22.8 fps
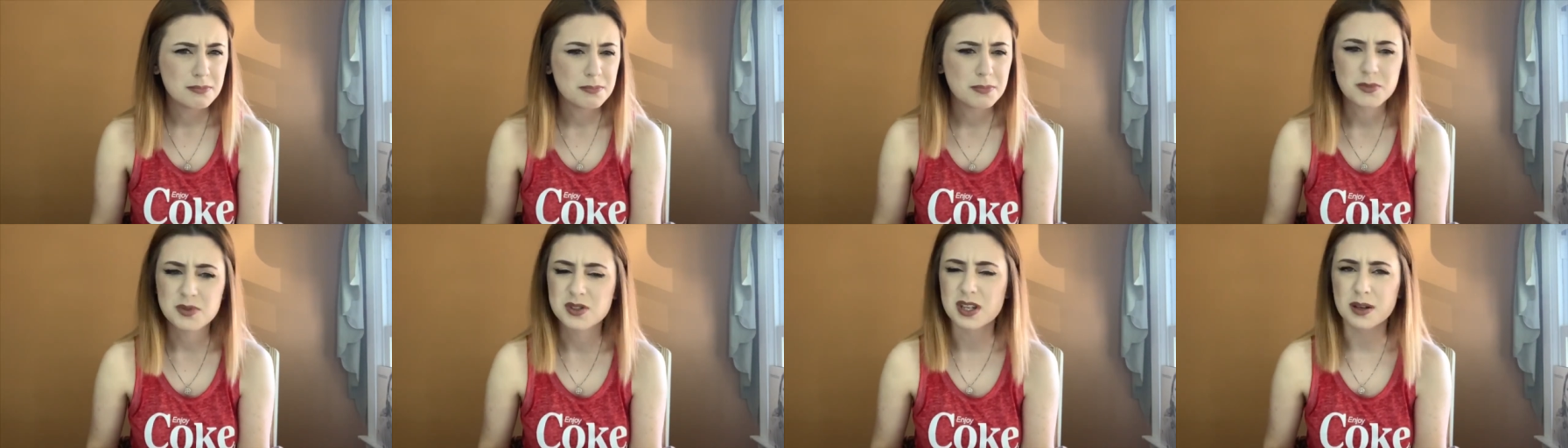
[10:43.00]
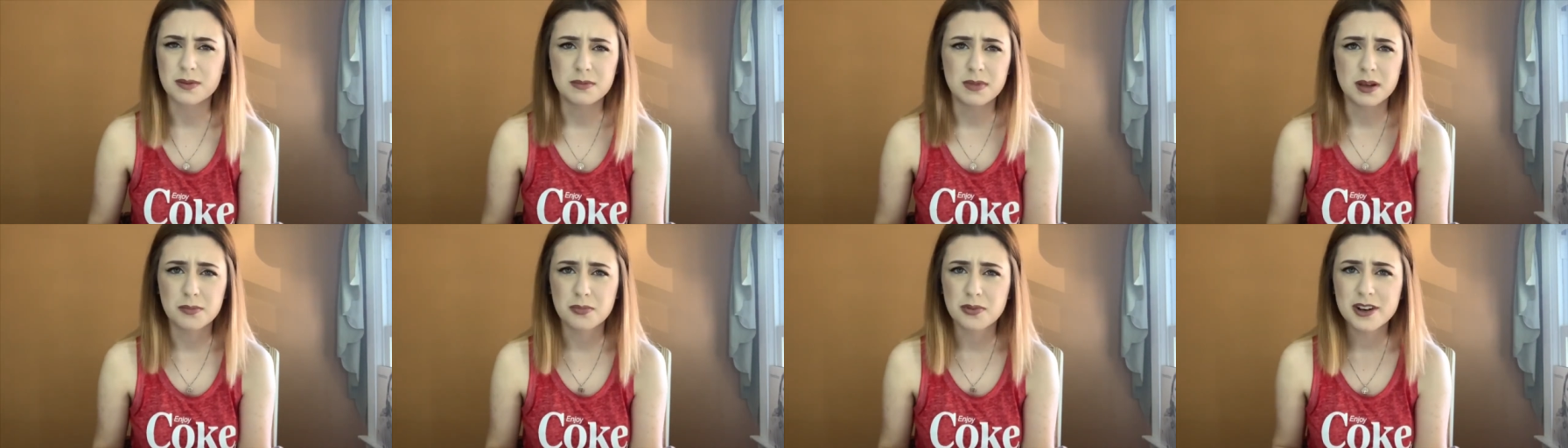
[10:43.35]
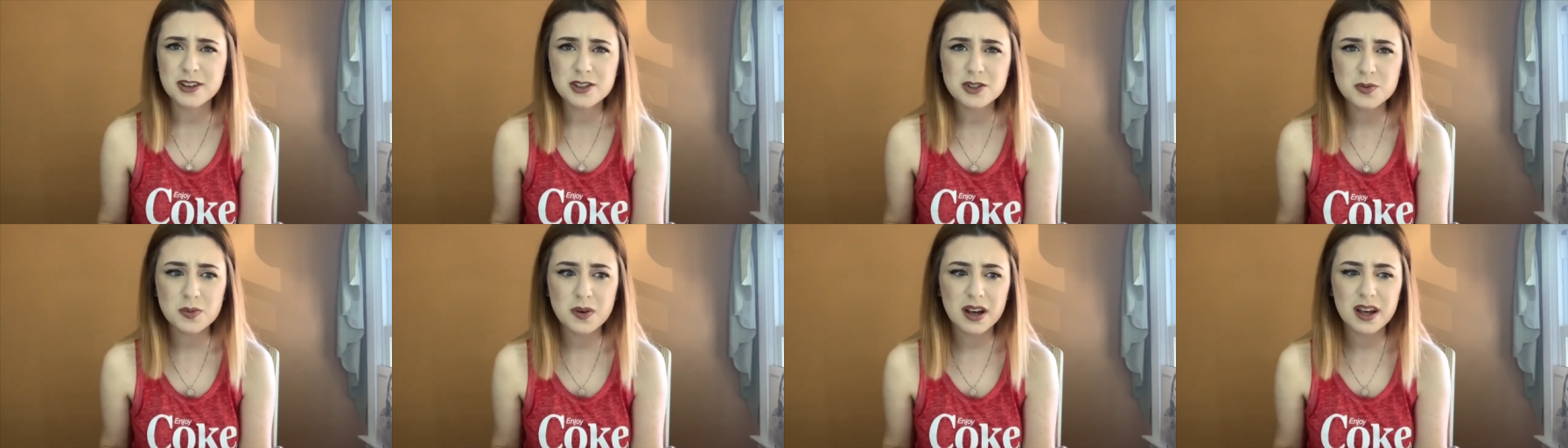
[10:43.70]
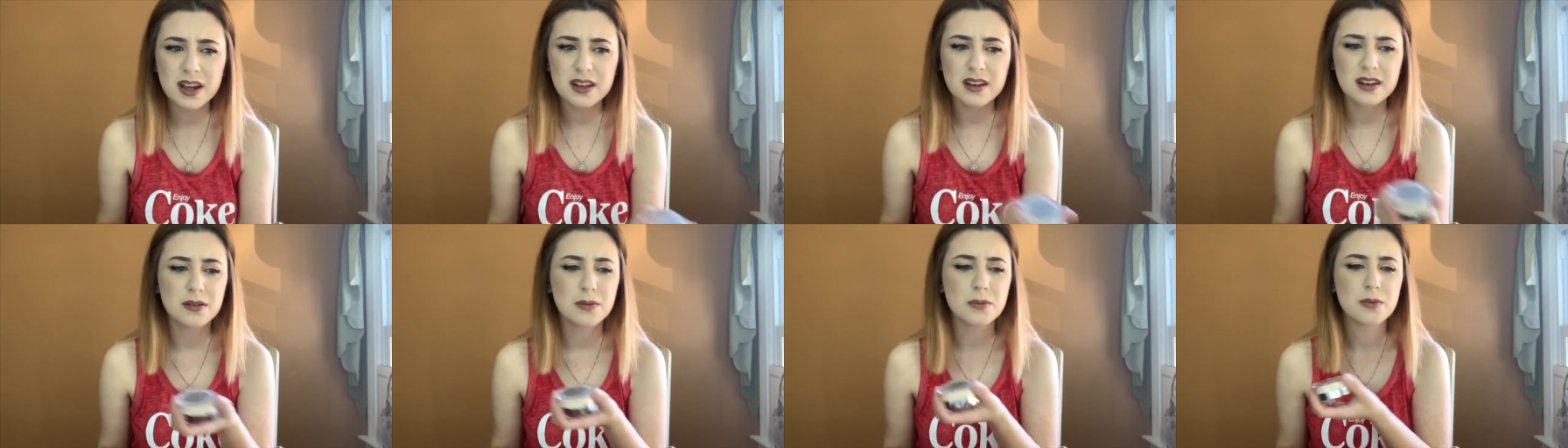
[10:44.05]
was like my brush
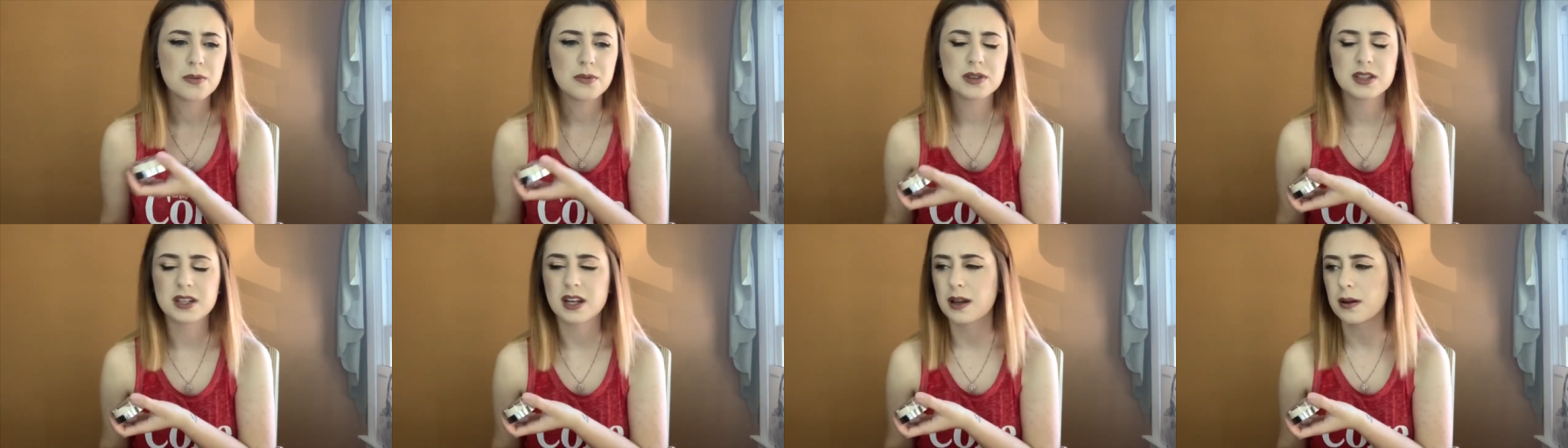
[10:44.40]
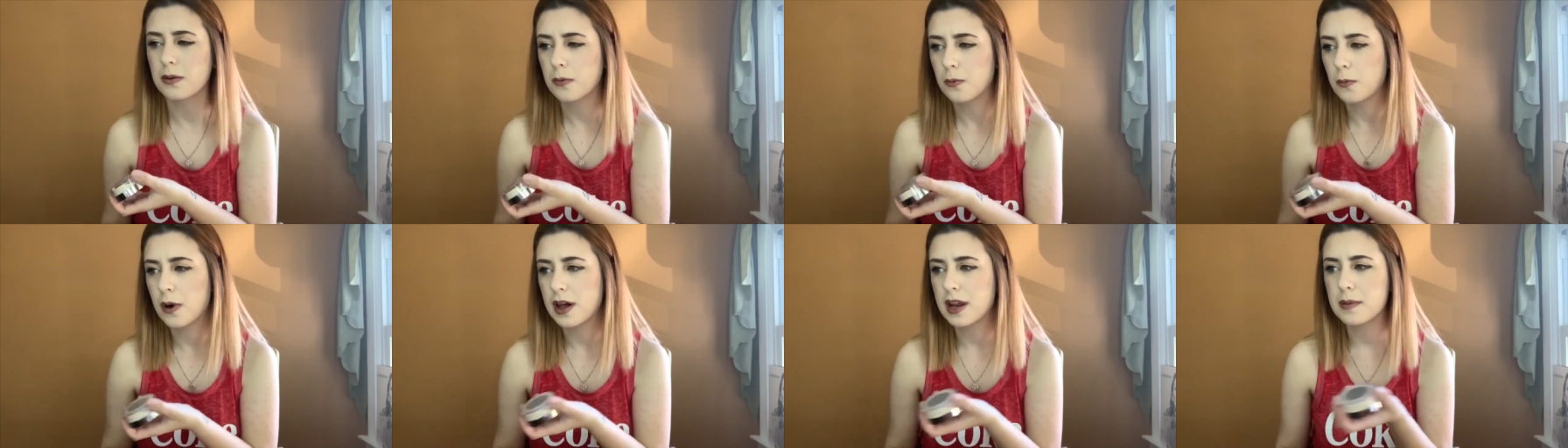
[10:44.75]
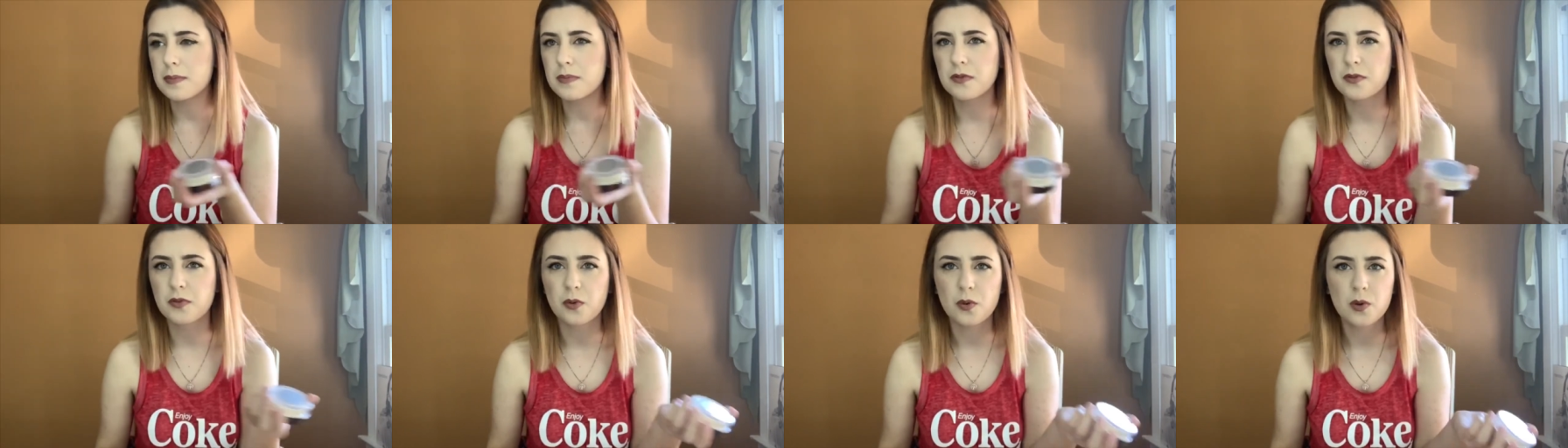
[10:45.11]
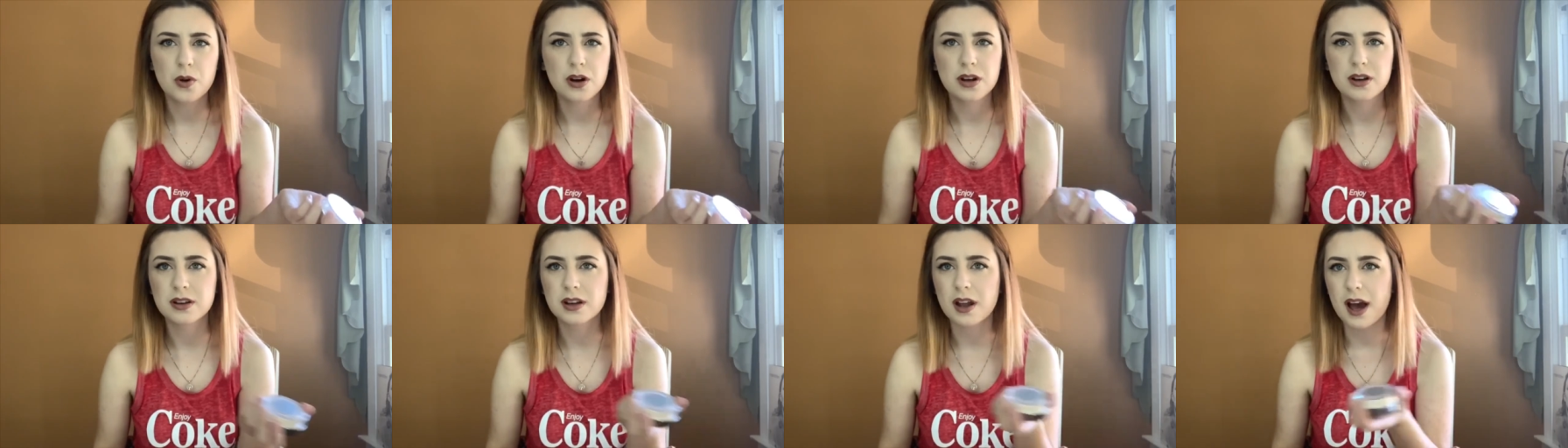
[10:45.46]
wet? Did I wet it
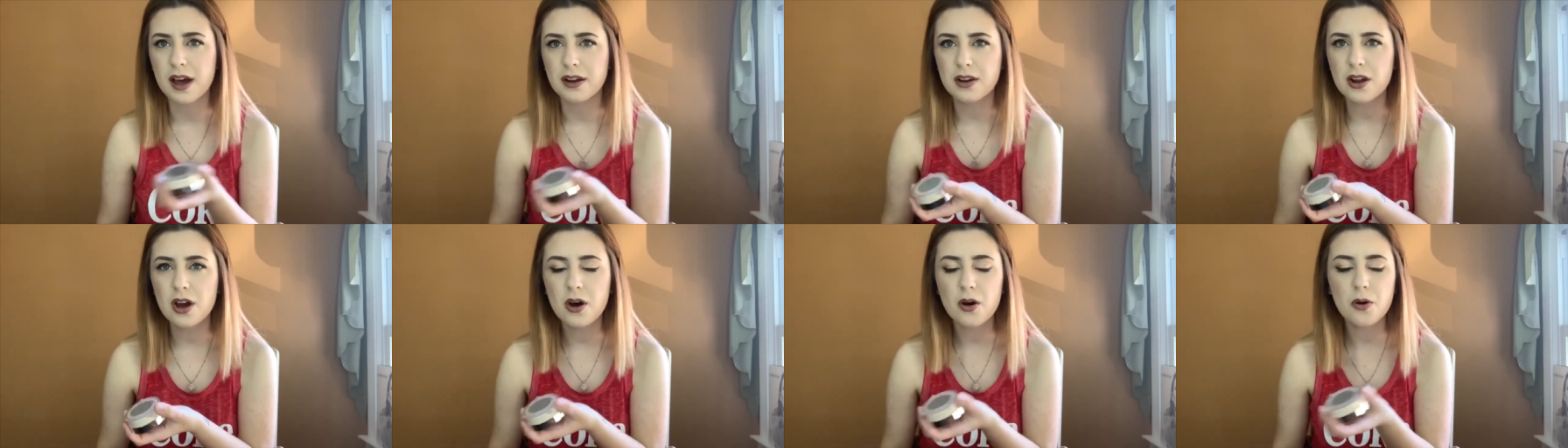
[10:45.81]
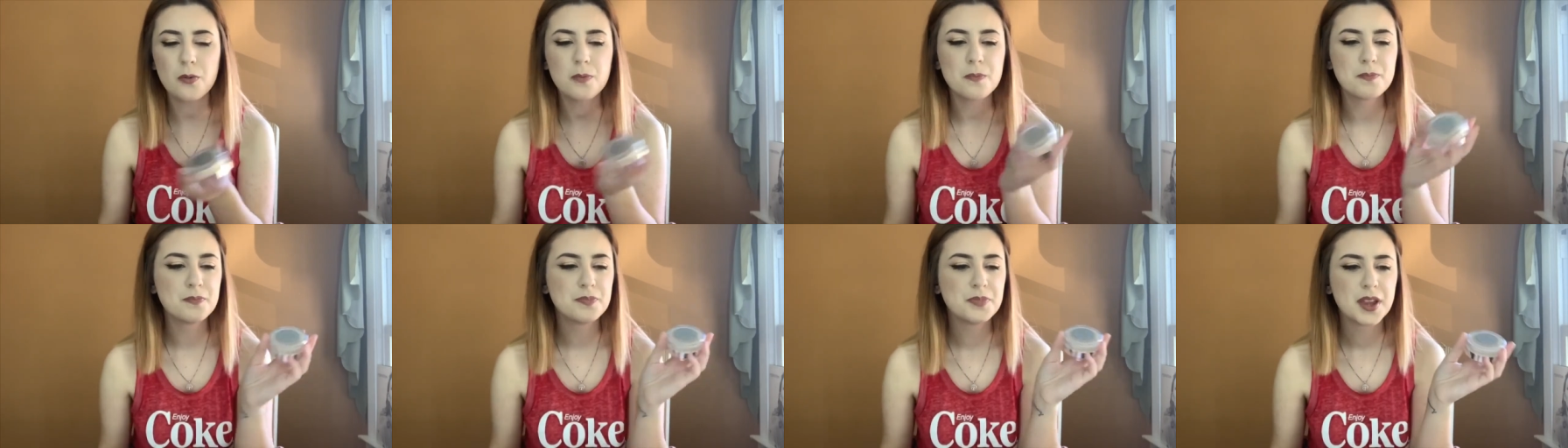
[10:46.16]
before and not know?